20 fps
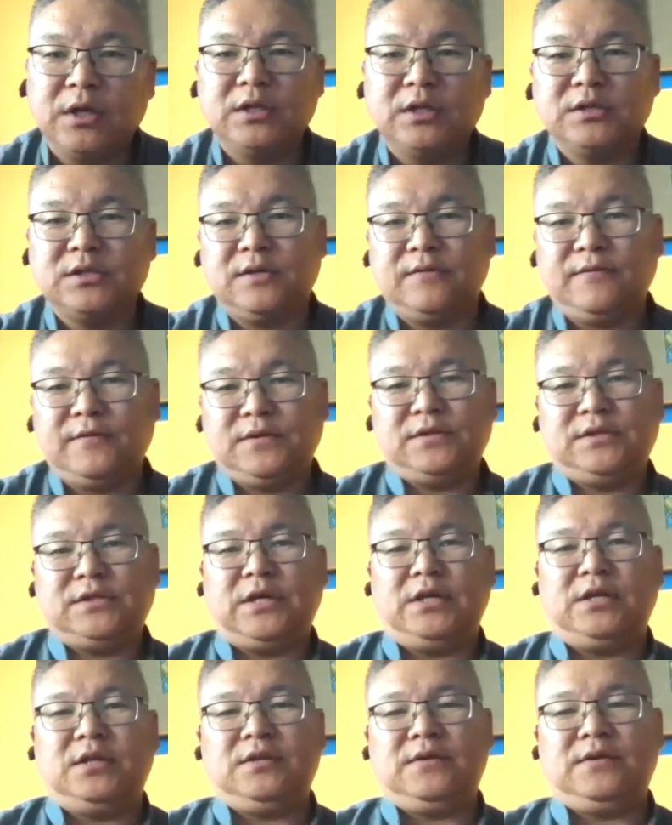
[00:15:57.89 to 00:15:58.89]
in the civil
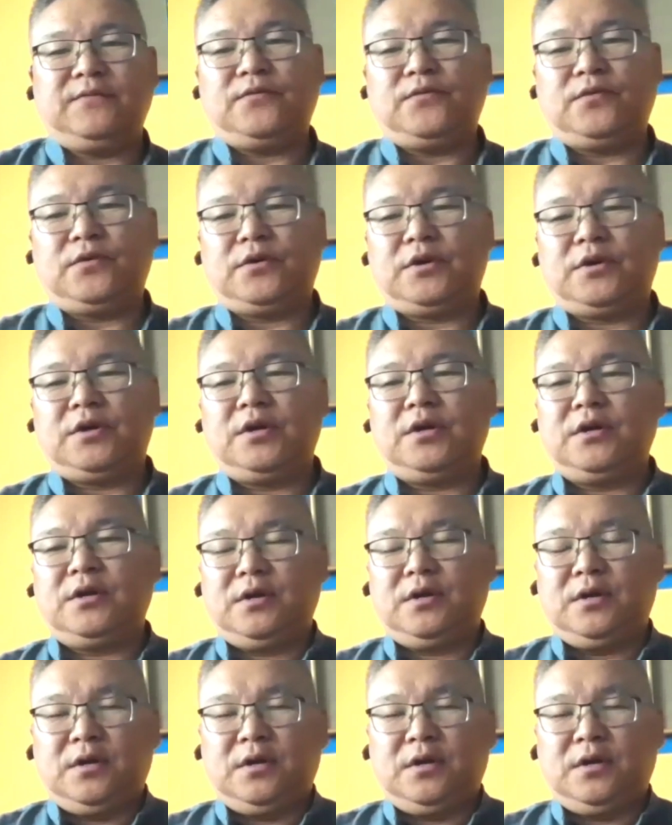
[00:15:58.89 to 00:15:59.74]
society for